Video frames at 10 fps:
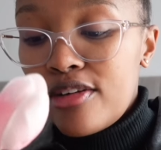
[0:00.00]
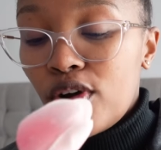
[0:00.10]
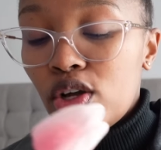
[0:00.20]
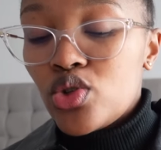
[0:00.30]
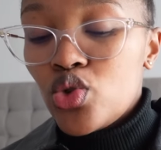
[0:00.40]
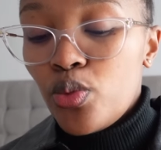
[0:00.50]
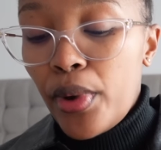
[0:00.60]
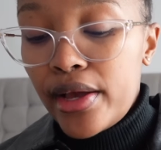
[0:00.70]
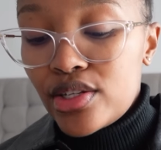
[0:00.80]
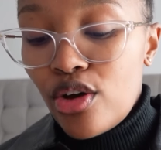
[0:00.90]
i've got two
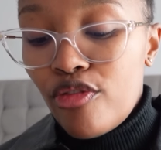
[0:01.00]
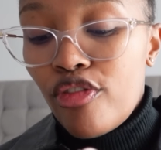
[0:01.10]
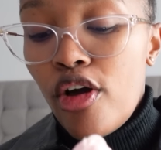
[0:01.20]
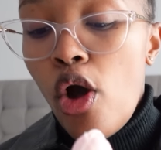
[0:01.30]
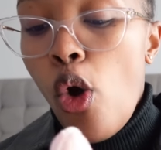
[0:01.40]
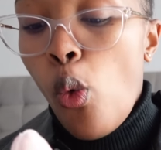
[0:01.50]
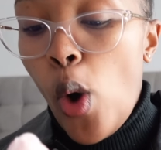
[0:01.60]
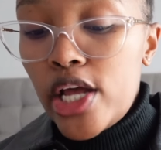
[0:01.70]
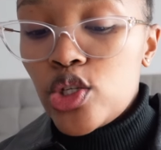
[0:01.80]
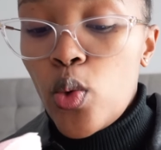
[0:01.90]
packs of
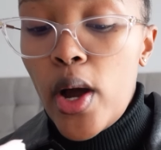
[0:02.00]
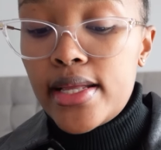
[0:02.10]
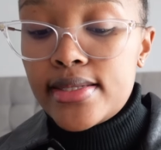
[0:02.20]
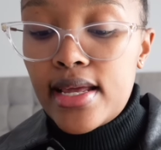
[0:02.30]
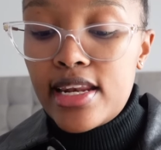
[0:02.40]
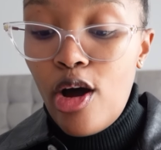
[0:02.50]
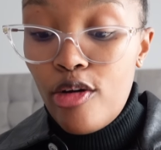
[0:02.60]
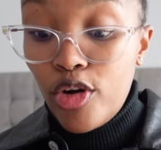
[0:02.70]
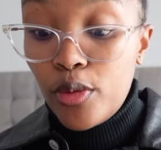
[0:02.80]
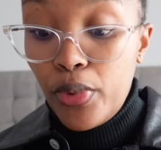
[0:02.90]
white ones and now
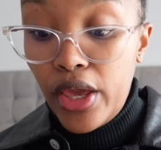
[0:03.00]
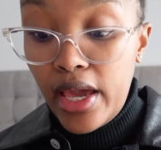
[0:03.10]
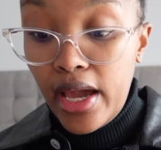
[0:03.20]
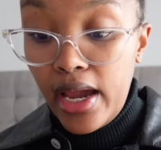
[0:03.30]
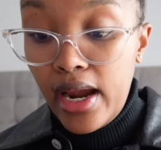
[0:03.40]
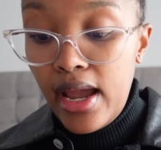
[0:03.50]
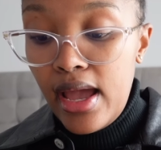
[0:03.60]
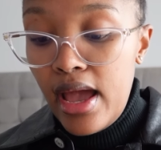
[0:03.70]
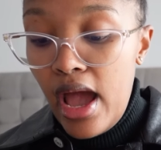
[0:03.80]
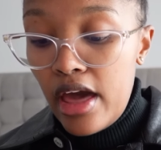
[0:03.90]
i've got pink
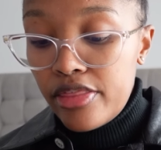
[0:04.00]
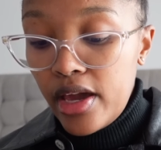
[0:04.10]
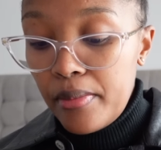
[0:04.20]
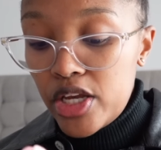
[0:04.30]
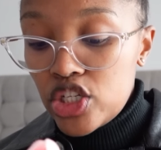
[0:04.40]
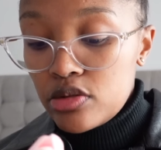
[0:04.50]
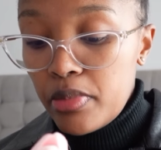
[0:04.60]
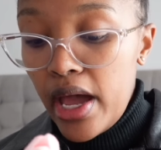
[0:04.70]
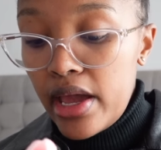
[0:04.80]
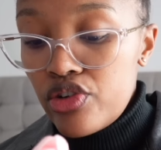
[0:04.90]
i think i might just
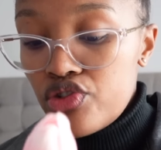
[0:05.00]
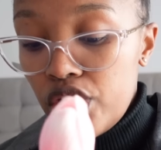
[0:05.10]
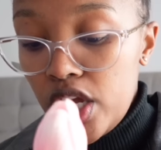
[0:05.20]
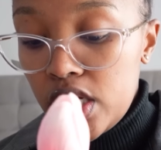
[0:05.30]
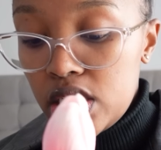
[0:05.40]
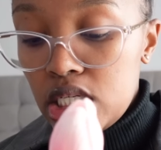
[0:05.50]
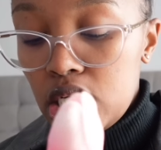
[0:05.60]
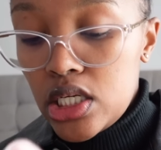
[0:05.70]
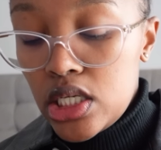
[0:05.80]
buy red